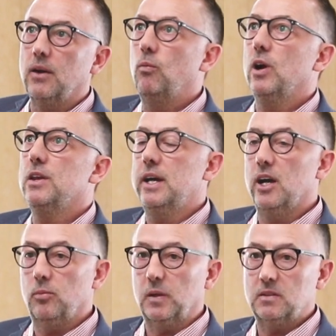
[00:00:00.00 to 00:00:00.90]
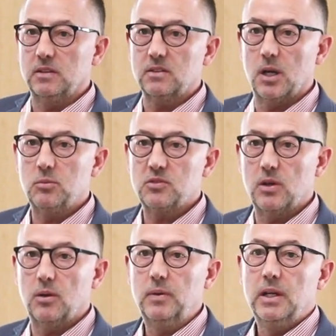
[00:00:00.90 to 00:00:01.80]
kind of where the helplessness
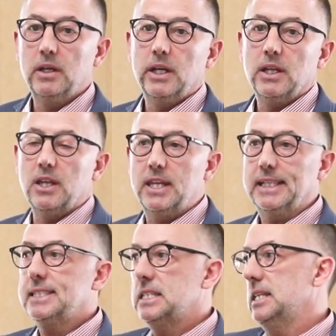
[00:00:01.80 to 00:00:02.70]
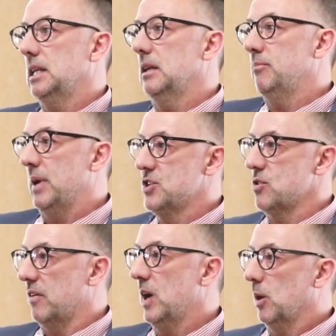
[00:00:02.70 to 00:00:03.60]
comes from. This
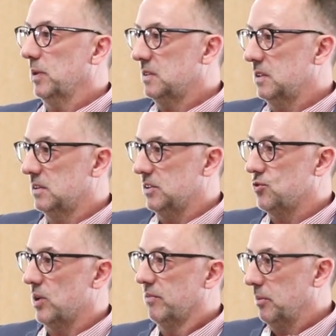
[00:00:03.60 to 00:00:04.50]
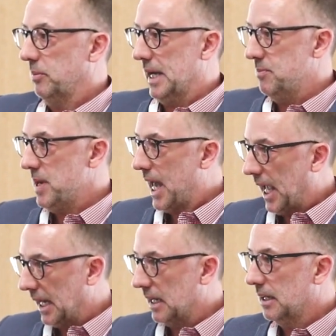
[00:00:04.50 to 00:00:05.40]
measure of helplessness is driven by
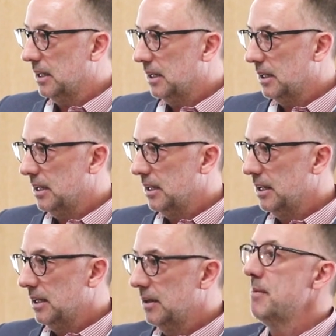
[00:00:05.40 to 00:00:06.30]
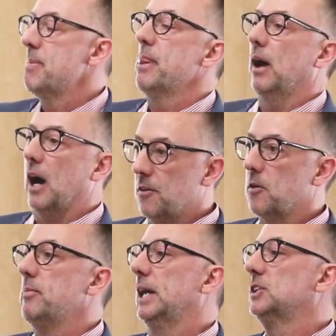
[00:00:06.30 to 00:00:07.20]
pain.
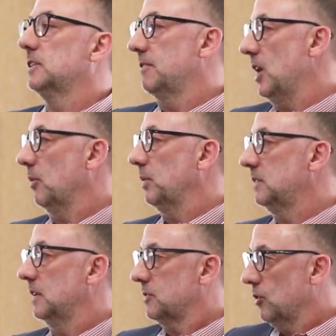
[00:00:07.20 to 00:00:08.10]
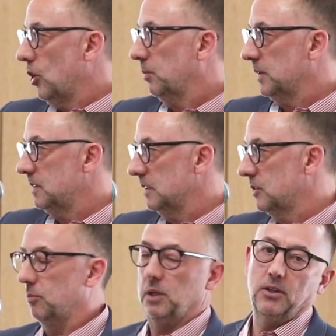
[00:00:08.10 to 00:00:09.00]
Other measures of helplessness or
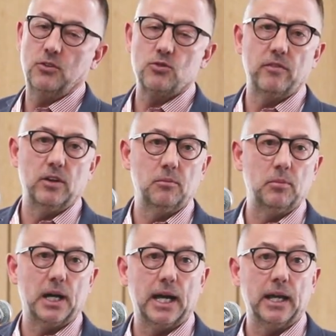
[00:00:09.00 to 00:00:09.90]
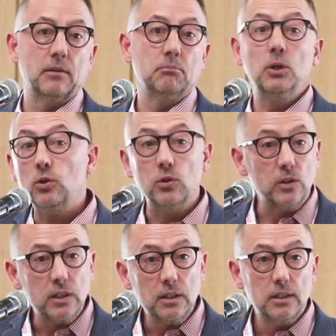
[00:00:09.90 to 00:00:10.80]
hopelessness could be driven by
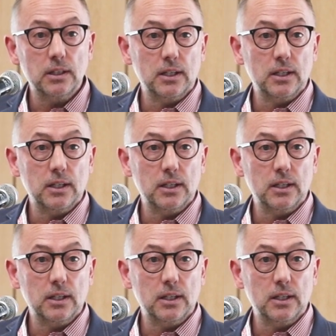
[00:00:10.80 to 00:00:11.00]
mood,